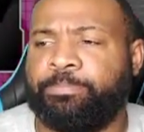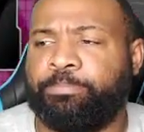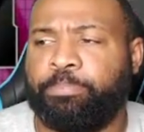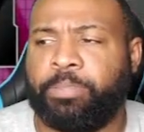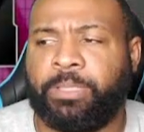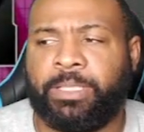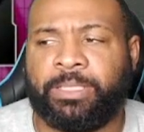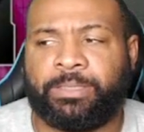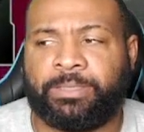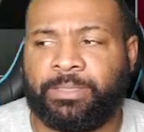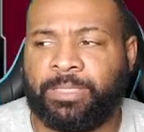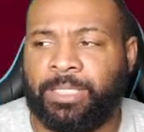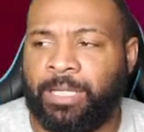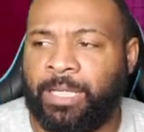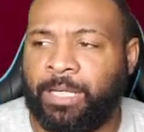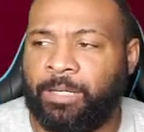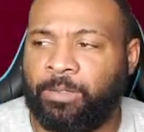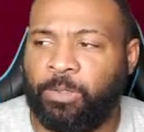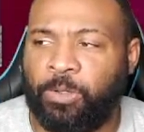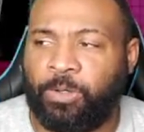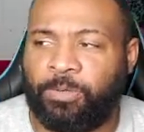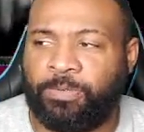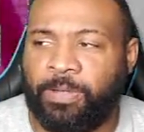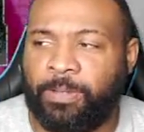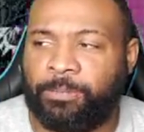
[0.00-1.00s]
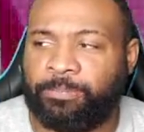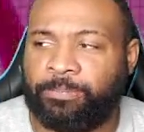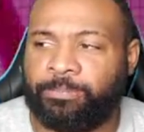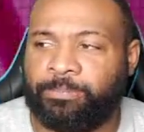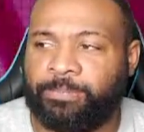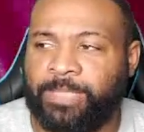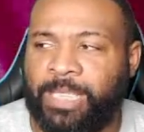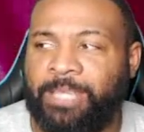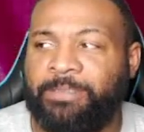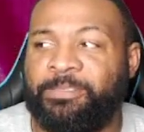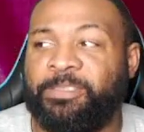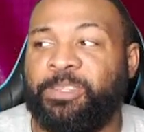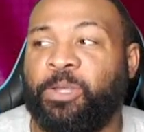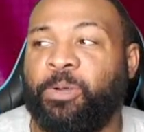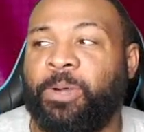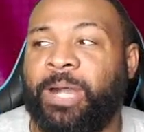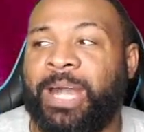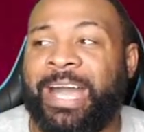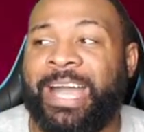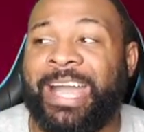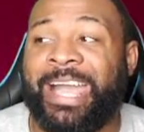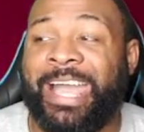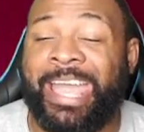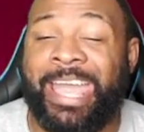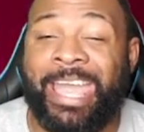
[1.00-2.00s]
But I don't know if even though
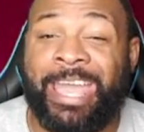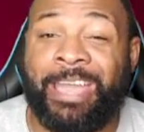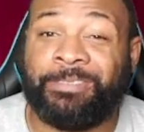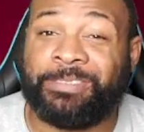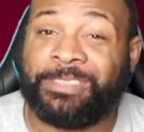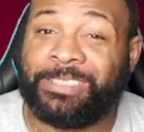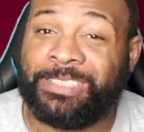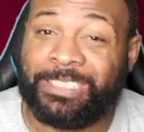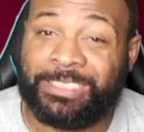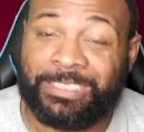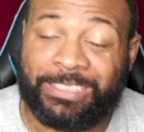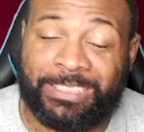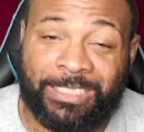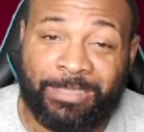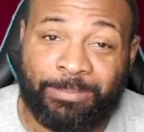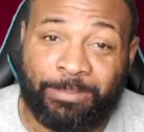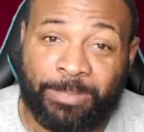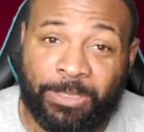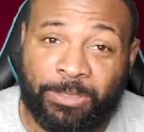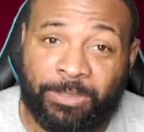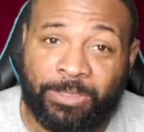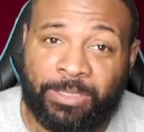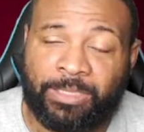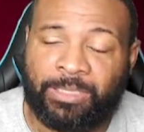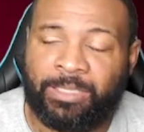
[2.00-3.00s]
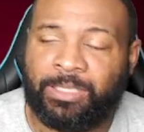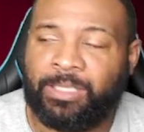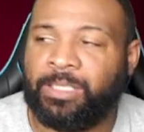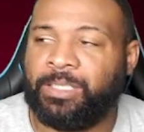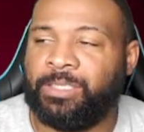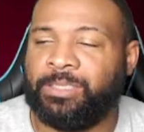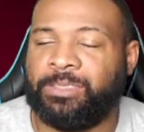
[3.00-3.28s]
I have 16 million,